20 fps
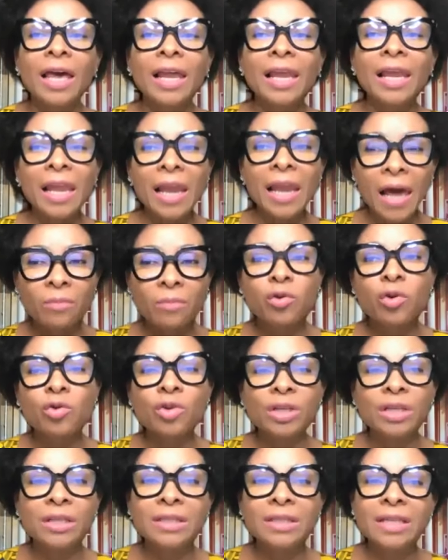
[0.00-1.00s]

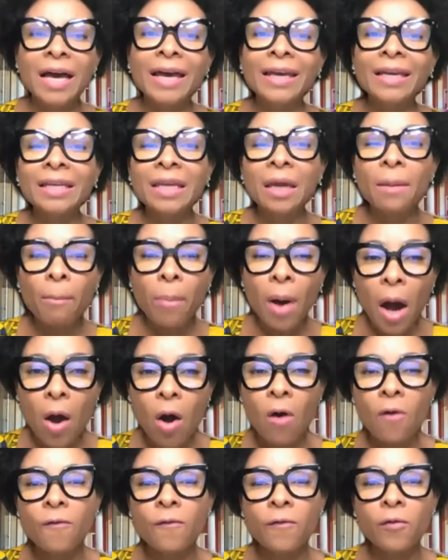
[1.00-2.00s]
libraries are in a
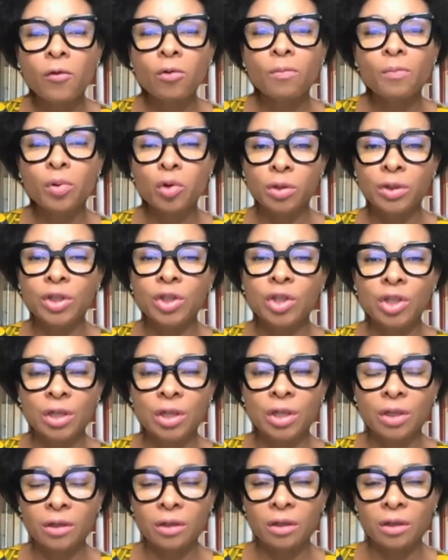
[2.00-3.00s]
powerful
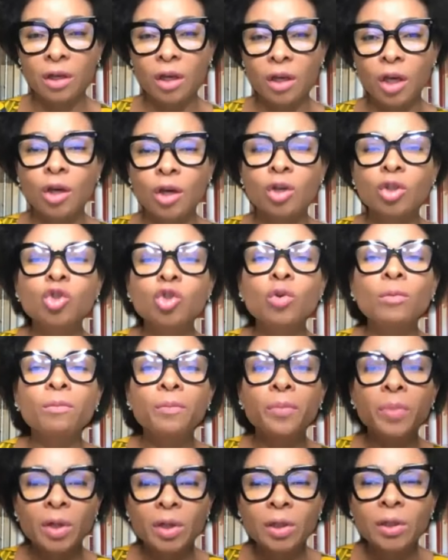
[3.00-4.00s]
position to
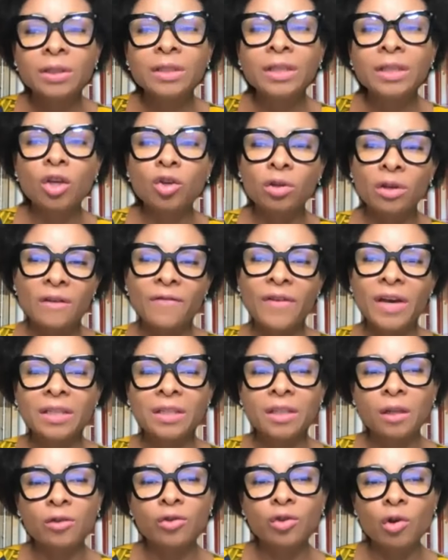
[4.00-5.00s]
build a
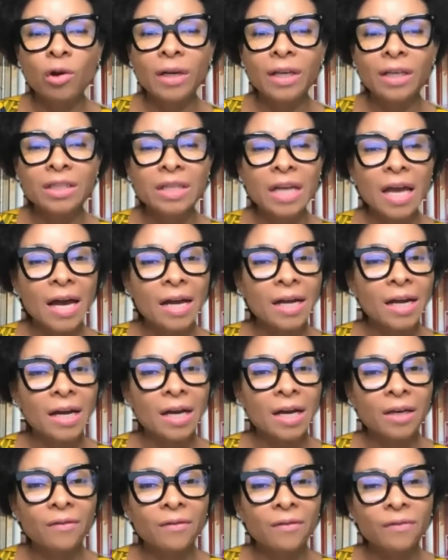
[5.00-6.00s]
universal knowledge
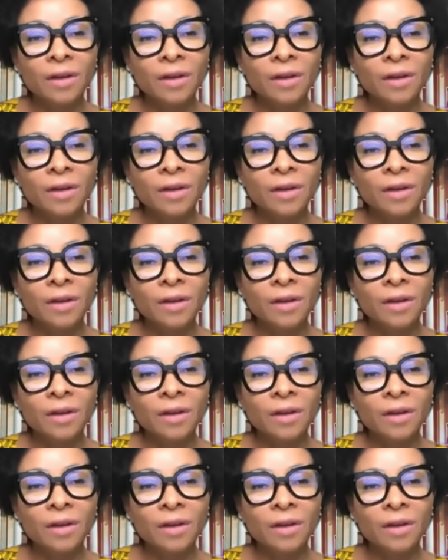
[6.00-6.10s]
archive